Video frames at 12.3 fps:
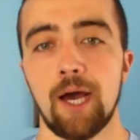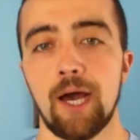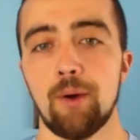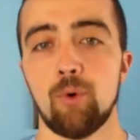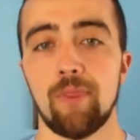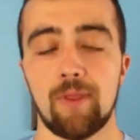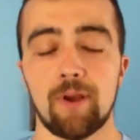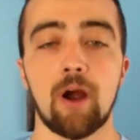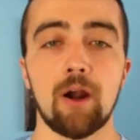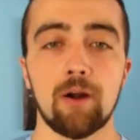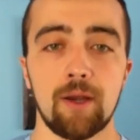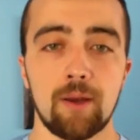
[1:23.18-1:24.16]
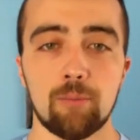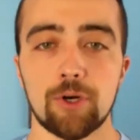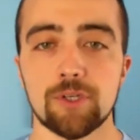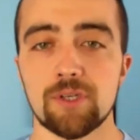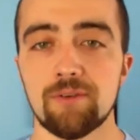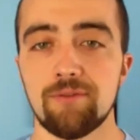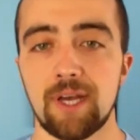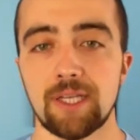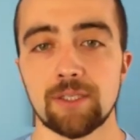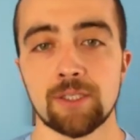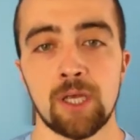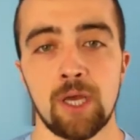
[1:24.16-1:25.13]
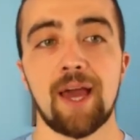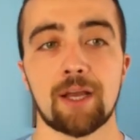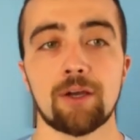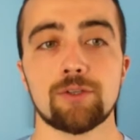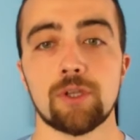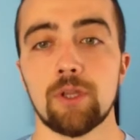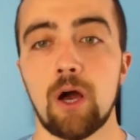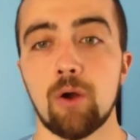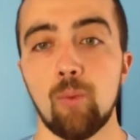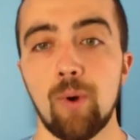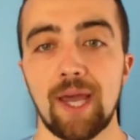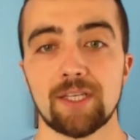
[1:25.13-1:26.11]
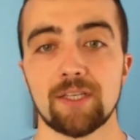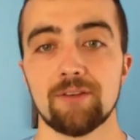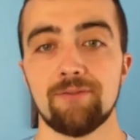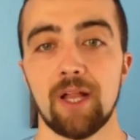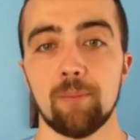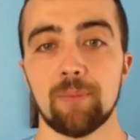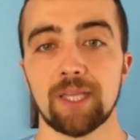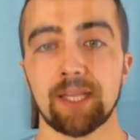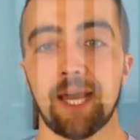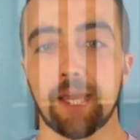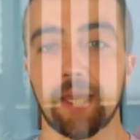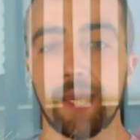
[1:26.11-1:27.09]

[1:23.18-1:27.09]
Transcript: uh, when there are in-person events. That goes a long way to developing that